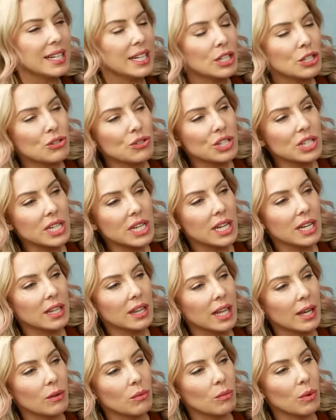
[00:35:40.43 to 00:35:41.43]
interesting
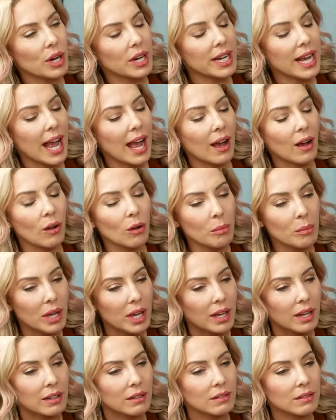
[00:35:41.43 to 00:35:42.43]
that wearing a
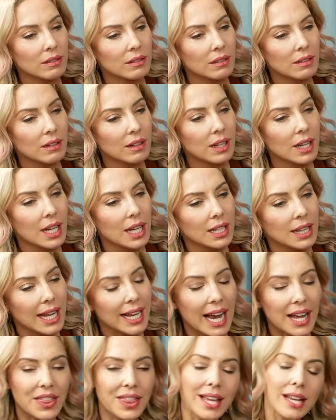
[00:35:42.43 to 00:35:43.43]
helmet, like,
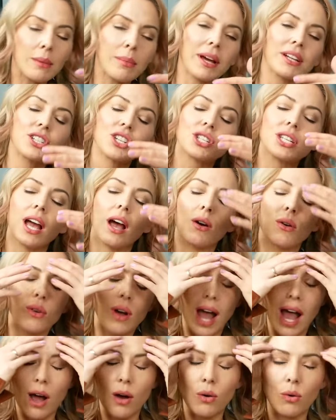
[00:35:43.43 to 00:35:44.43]
I think about just
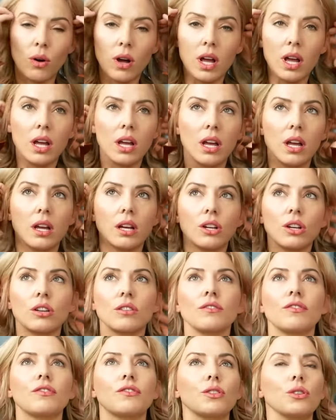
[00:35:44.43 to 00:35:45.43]
how
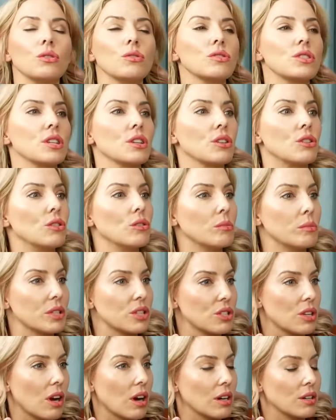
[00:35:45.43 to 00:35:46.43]
confusing
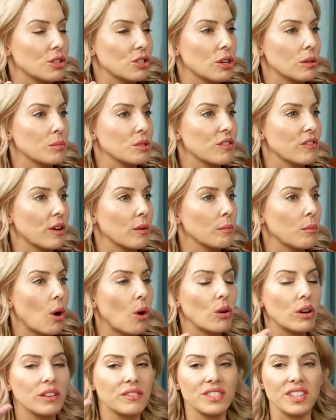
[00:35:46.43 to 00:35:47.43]
humans are in terms of our
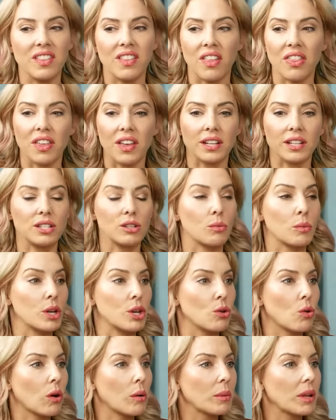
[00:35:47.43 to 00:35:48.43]
motives and the things that we
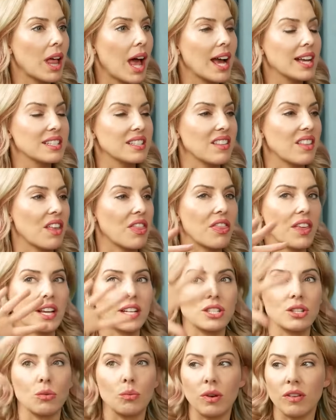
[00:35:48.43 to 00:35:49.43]
normalize and the
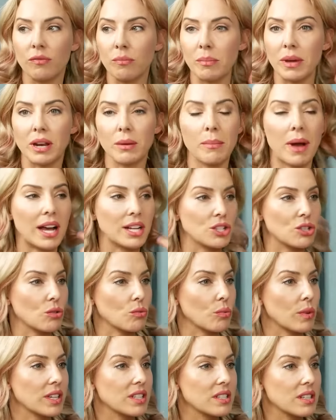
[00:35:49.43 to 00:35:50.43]
things that we've minimized the
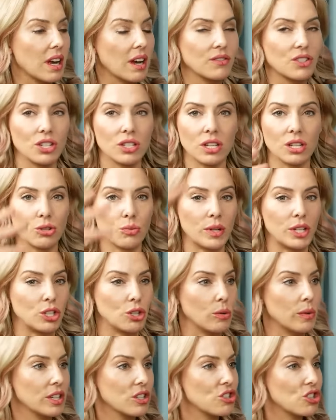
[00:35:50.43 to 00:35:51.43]
risk of just because we
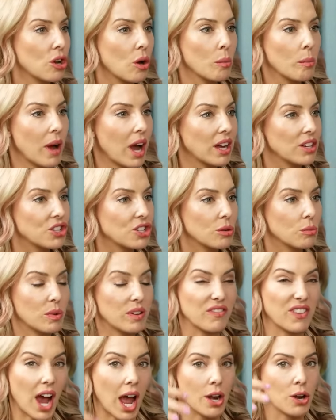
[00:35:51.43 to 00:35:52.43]
do it so much and
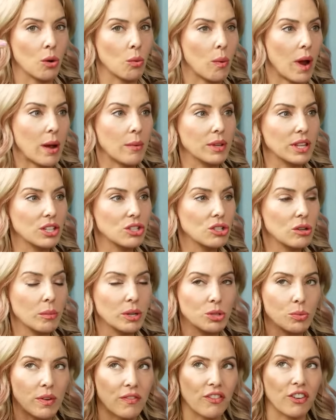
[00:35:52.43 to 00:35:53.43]
we've gotten away with it so
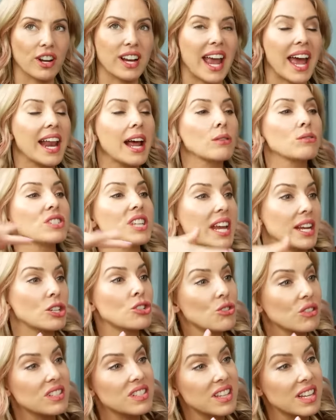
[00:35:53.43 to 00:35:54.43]
much. We forget how
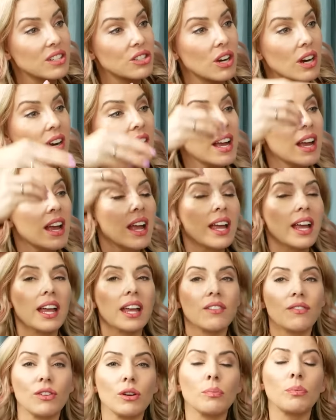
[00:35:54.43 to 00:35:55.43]
dangerous things are.
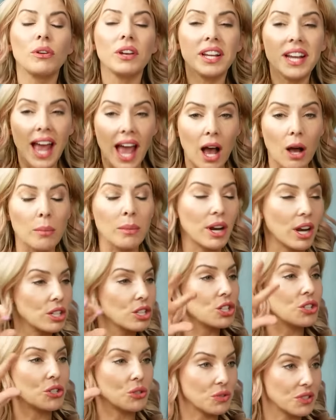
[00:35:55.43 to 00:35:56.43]
If you're putting a helmet on
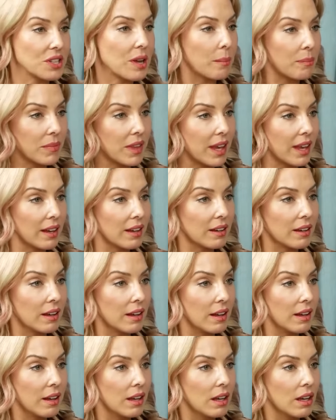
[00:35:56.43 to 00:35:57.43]
to do something,
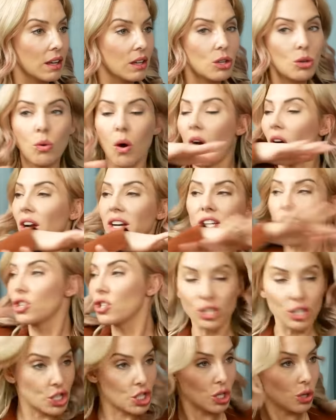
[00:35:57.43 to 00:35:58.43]
you already
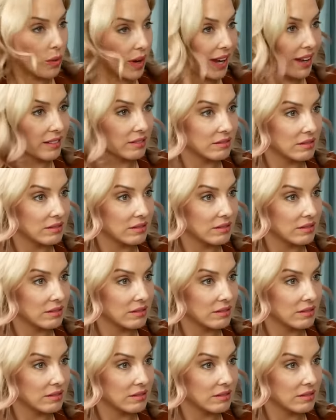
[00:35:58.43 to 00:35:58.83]
shouldn't do it.